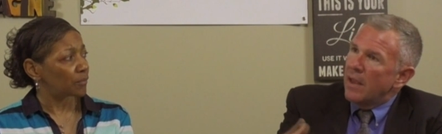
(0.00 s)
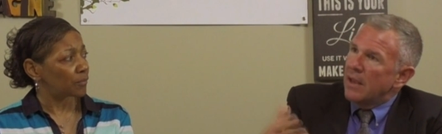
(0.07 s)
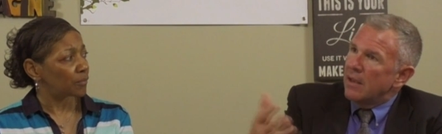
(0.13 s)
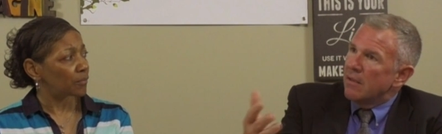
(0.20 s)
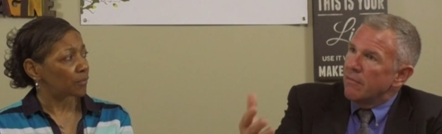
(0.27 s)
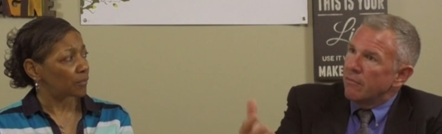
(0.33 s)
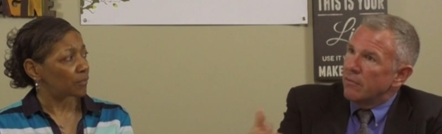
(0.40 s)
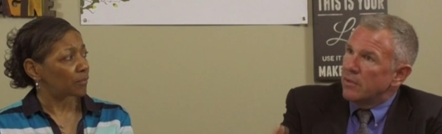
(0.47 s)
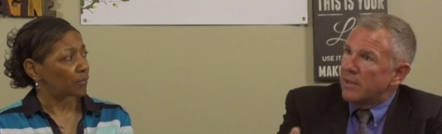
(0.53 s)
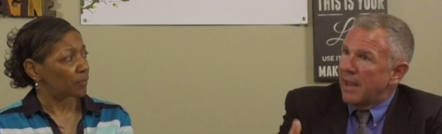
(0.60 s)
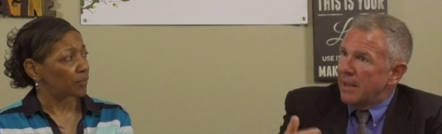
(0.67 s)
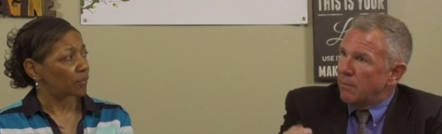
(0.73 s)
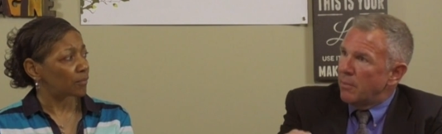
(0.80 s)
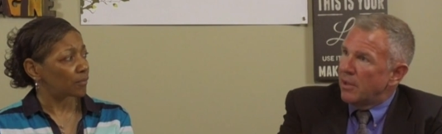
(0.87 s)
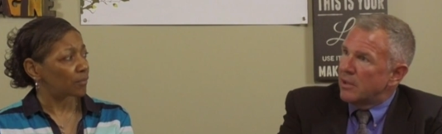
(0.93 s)
Speaker 1: they can
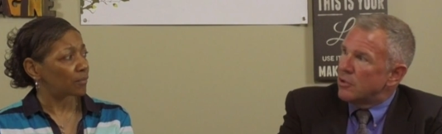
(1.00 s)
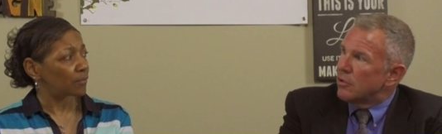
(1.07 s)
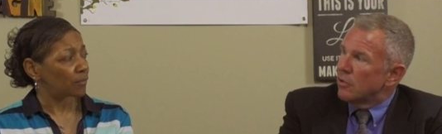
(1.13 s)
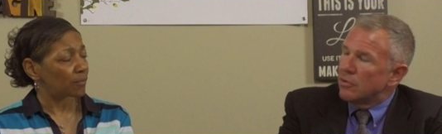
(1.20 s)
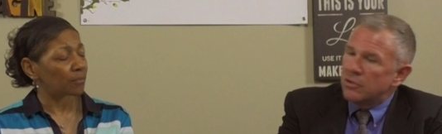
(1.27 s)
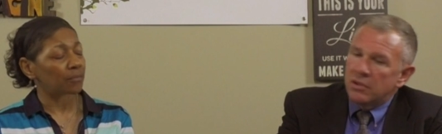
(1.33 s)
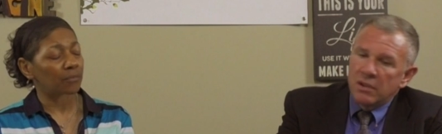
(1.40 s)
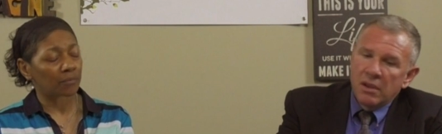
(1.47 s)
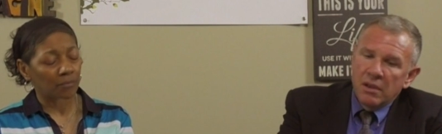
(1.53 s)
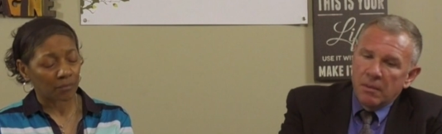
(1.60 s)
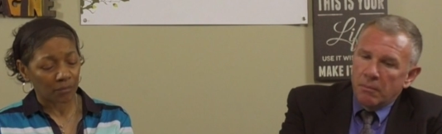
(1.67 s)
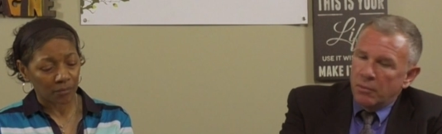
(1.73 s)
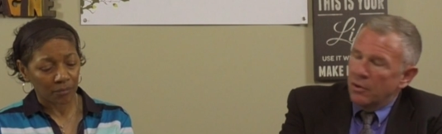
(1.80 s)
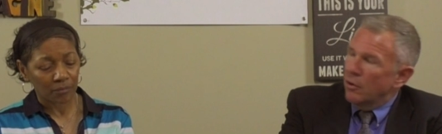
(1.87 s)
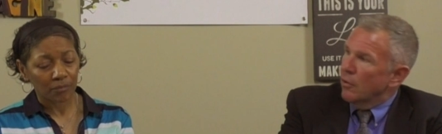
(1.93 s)
take pictures,
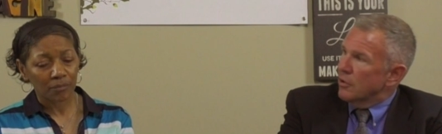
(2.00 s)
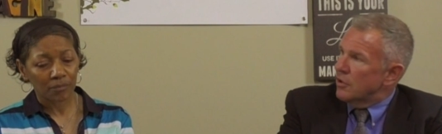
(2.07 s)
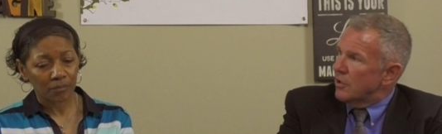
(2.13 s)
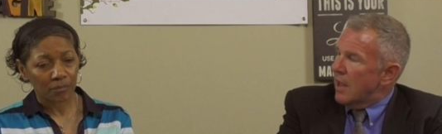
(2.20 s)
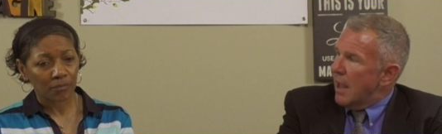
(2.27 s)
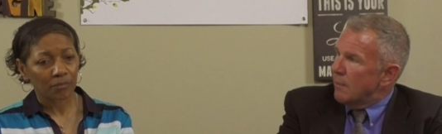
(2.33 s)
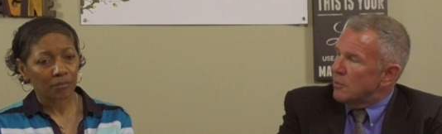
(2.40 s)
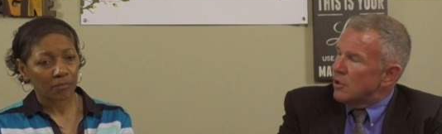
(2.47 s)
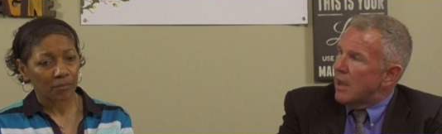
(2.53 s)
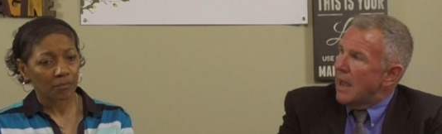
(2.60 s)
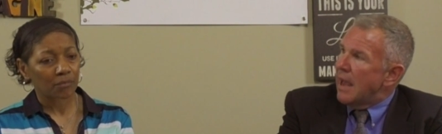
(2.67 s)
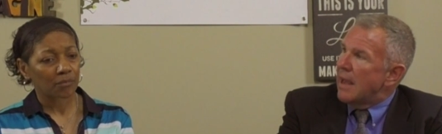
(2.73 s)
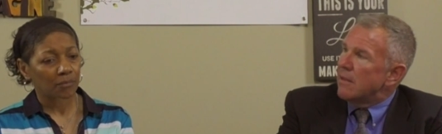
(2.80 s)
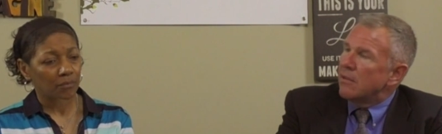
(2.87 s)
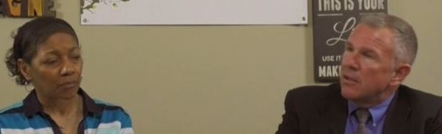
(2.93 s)
mm-hmm. put it on
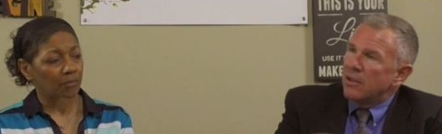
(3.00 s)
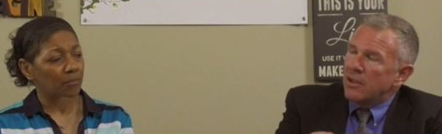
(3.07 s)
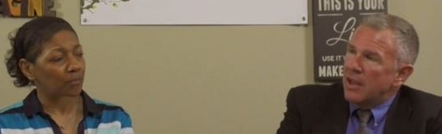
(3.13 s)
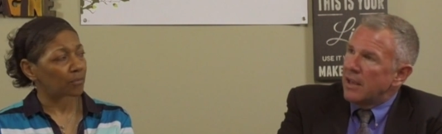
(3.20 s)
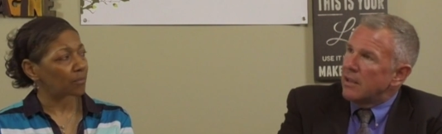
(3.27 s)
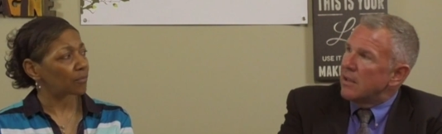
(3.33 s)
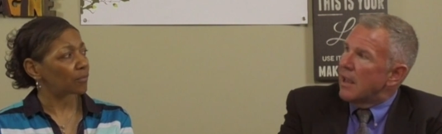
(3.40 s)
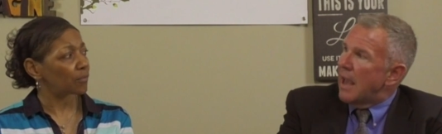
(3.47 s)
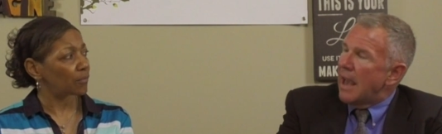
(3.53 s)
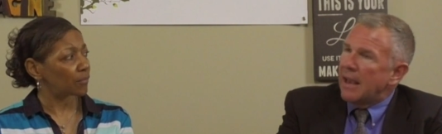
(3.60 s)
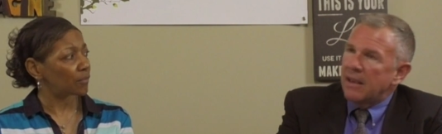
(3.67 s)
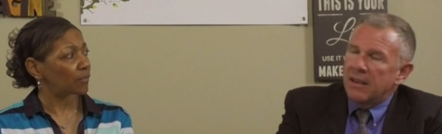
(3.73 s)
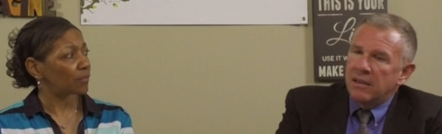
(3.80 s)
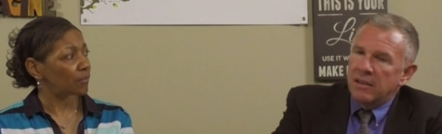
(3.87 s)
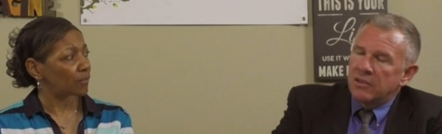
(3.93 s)
Snapchat, yik
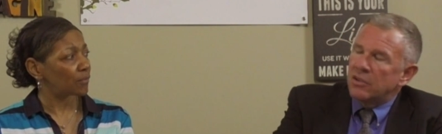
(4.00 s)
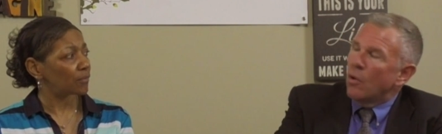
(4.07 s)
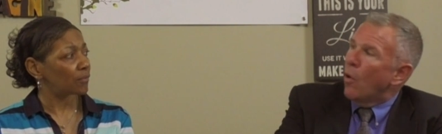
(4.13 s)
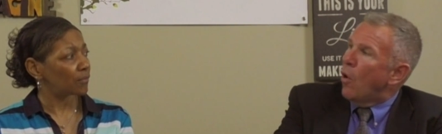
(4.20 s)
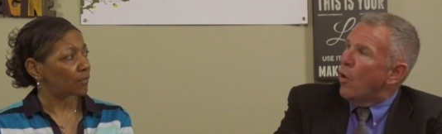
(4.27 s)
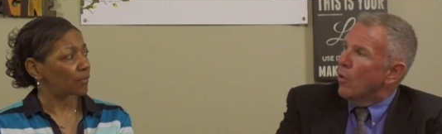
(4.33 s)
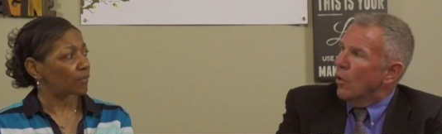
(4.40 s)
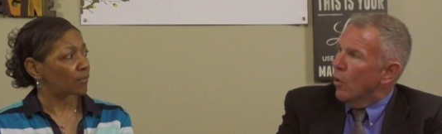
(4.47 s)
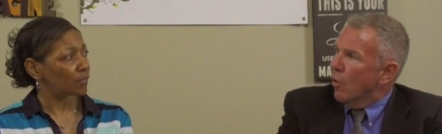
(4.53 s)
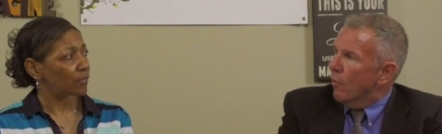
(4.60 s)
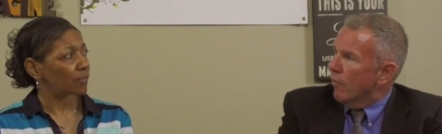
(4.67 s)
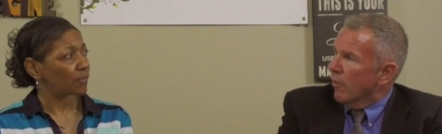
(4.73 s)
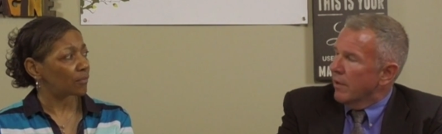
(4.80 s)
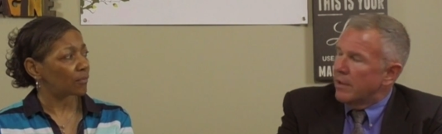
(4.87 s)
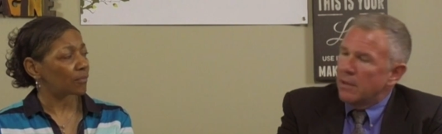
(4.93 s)
yak, and it's all
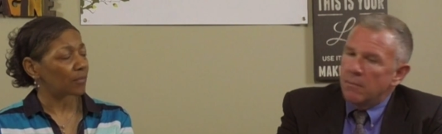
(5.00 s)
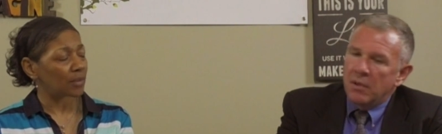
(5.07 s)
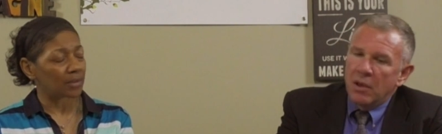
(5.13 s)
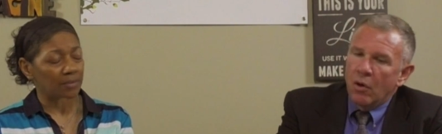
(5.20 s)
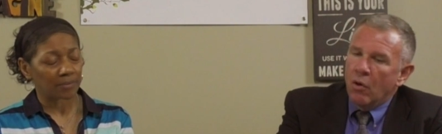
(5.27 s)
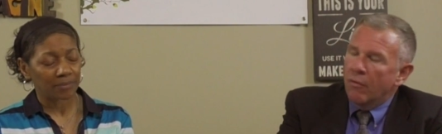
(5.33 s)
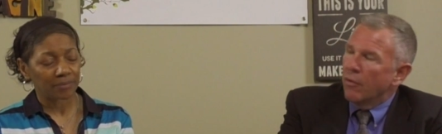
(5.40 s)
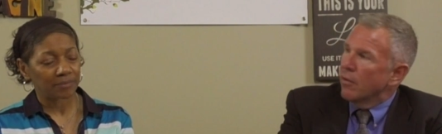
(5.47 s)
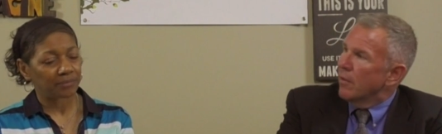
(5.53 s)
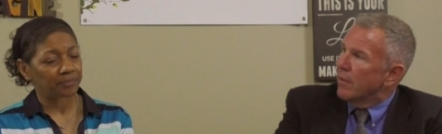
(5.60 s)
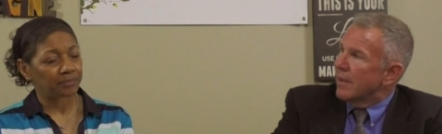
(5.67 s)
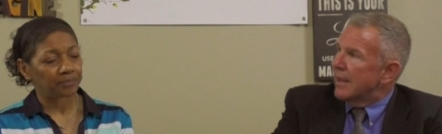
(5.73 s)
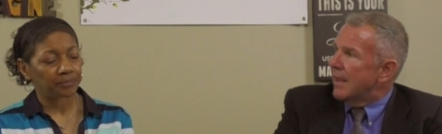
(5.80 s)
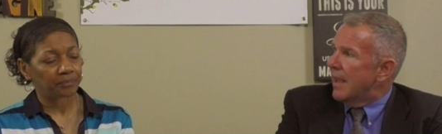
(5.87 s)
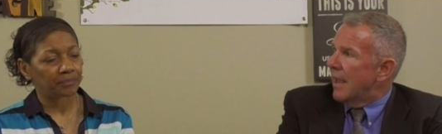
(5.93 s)
over. It can be yeah. over
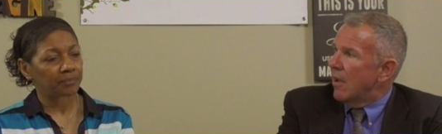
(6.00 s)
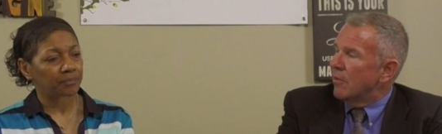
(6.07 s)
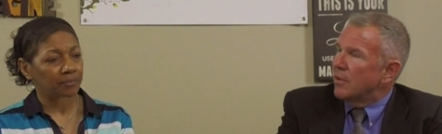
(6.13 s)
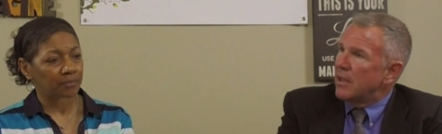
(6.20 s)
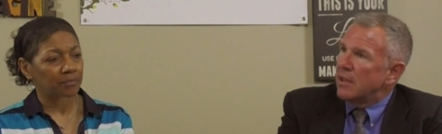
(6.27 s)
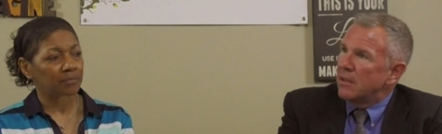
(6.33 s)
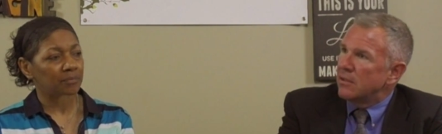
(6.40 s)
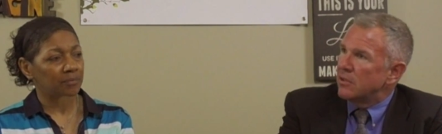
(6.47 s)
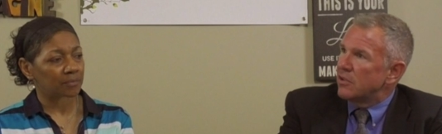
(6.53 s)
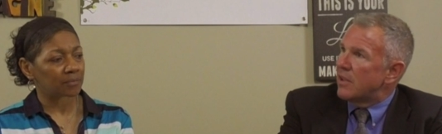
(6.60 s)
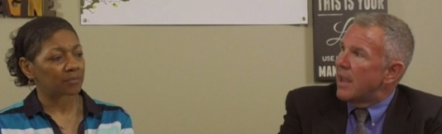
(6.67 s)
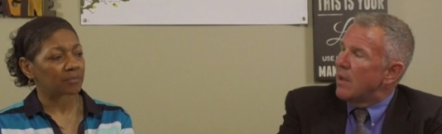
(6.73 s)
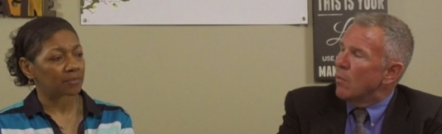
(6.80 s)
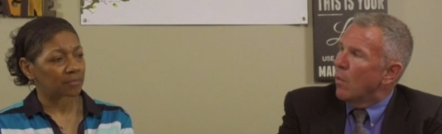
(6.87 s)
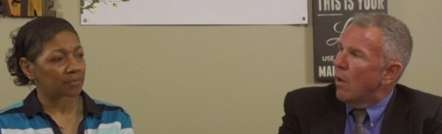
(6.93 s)
the county,
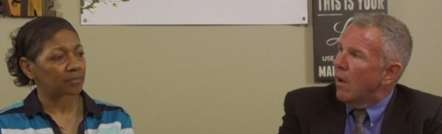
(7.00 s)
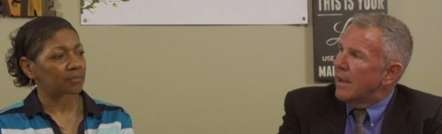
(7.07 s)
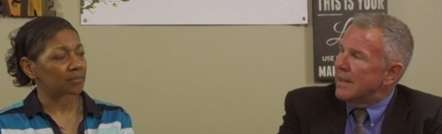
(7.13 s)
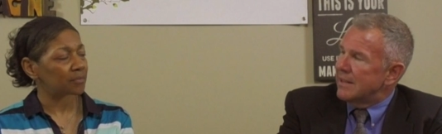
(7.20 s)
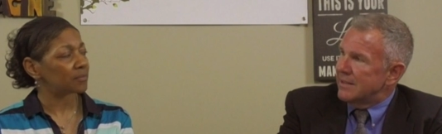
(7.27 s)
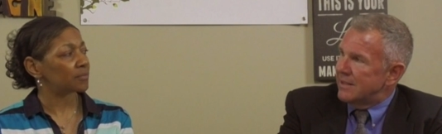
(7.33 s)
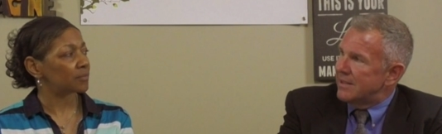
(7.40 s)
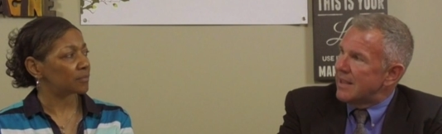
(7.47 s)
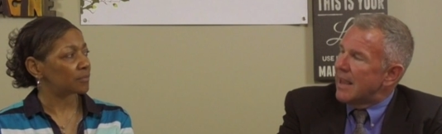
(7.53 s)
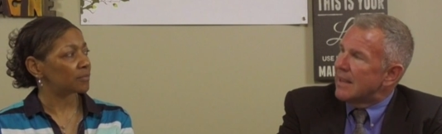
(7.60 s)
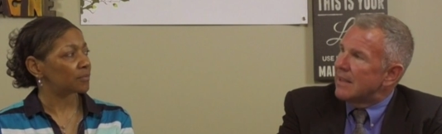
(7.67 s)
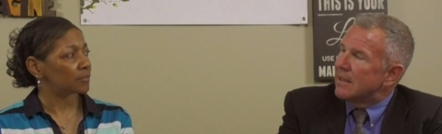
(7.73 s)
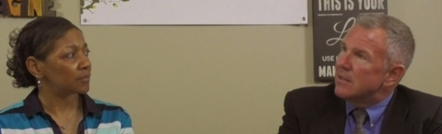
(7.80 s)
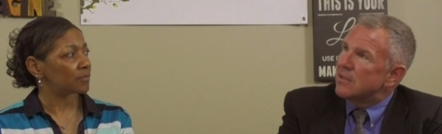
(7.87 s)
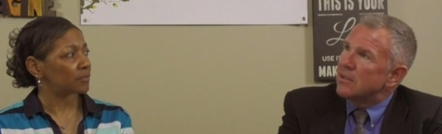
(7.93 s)
statewide in
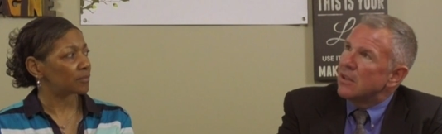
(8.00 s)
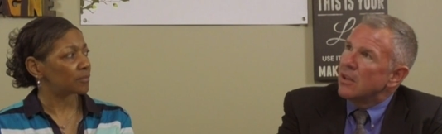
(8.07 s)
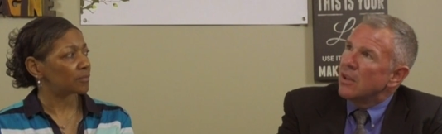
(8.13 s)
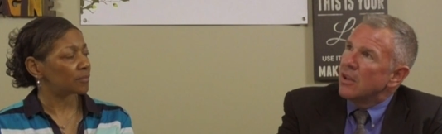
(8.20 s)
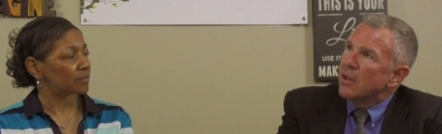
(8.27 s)
seconds.